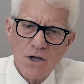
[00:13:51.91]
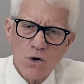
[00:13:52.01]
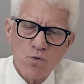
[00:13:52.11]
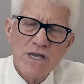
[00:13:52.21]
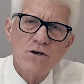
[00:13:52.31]

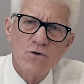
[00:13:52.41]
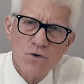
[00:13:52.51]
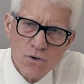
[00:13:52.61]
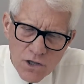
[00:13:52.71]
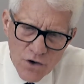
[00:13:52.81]
We who
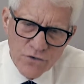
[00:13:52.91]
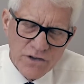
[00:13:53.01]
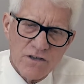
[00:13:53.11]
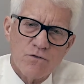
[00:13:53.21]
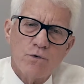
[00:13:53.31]
do
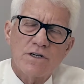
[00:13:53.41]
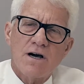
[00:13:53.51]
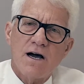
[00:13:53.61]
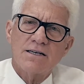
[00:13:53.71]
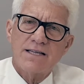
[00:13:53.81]
closings would
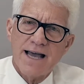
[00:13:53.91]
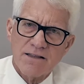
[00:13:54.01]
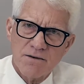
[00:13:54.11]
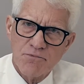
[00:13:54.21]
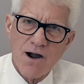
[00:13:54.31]

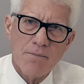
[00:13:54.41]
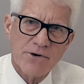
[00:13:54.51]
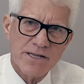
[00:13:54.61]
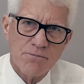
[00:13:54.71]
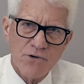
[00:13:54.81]
contact the
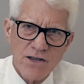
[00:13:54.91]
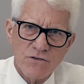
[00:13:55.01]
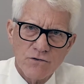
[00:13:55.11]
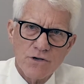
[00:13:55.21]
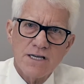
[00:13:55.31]
property
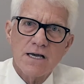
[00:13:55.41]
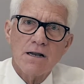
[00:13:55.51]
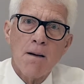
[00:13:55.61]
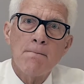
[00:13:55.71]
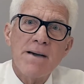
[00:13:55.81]
appraiser to
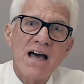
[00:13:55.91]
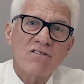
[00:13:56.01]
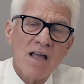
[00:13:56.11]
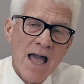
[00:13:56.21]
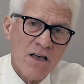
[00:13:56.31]
get a
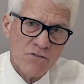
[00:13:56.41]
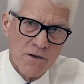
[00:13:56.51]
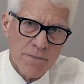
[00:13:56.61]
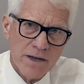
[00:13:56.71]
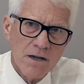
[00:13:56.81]
best
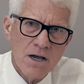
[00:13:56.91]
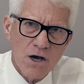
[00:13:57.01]
estimate